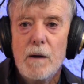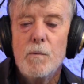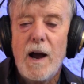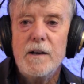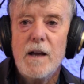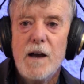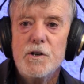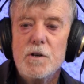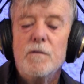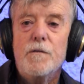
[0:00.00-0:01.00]

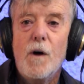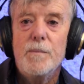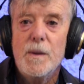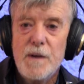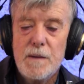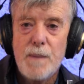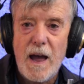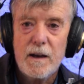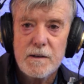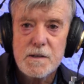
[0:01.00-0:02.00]
radiation from the Big
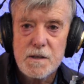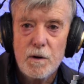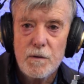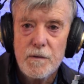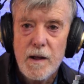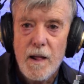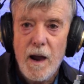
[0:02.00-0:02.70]
Bang itself.